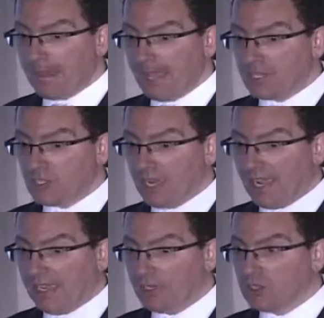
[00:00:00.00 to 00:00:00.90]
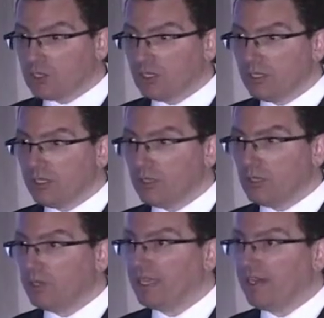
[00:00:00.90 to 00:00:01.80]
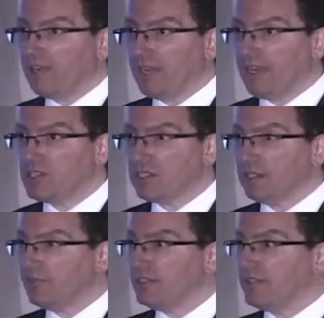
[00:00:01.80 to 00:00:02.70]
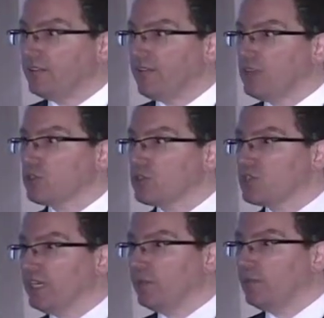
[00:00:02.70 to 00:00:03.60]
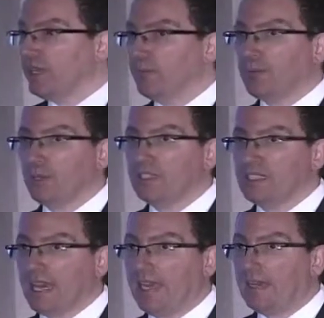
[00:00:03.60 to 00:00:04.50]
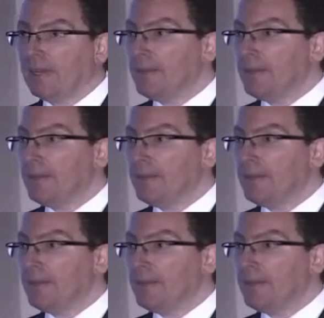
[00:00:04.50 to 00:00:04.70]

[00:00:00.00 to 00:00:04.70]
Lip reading: as you aged, you would get a facelift and the facial skin would get pulled tight